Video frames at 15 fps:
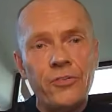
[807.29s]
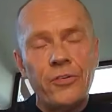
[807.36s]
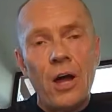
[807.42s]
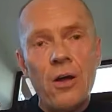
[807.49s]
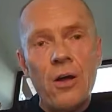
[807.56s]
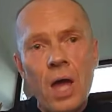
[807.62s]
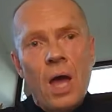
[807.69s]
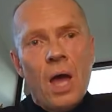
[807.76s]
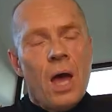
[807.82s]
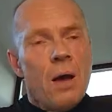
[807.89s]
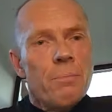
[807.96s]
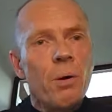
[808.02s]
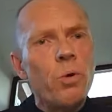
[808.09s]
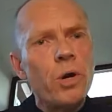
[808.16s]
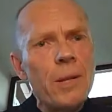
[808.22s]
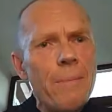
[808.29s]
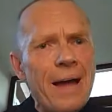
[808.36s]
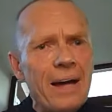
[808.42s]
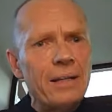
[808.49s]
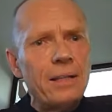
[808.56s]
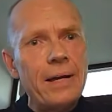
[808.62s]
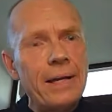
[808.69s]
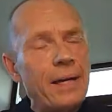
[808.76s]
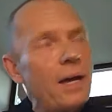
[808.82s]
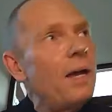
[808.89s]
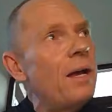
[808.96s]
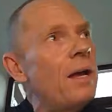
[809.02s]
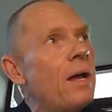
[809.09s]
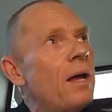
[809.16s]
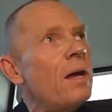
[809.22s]
So, but what about like,
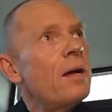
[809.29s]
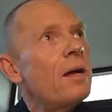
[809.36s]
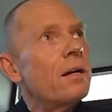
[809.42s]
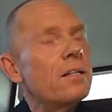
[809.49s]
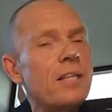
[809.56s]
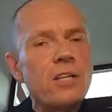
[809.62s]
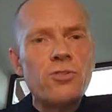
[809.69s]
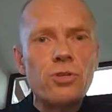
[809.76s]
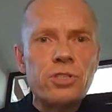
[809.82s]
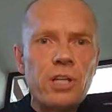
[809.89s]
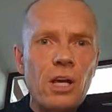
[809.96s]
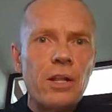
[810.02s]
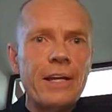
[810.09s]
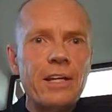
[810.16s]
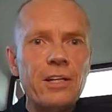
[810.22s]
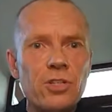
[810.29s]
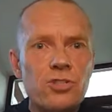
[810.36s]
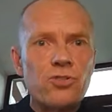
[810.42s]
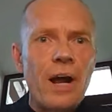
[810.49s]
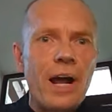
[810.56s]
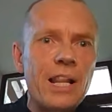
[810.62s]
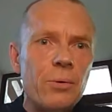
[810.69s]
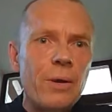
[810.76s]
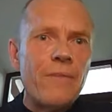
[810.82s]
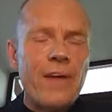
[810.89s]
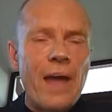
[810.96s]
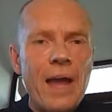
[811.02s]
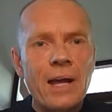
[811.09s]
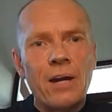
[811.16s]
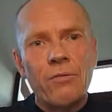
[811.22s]
because there's also like in Australia, we have
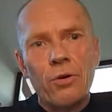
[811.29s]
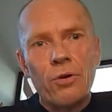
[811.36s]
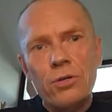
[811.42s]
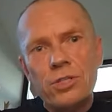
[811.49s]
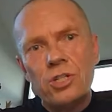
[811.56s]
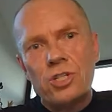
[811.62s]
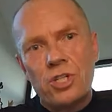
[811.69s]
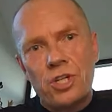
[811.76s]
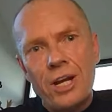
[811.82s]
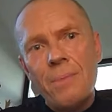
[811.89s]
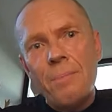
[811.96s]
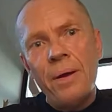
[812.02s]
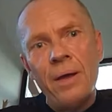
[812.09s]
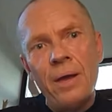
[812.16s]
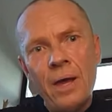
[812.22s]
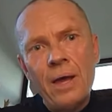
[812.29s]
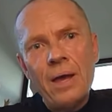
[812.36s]
kangaroos and sheep,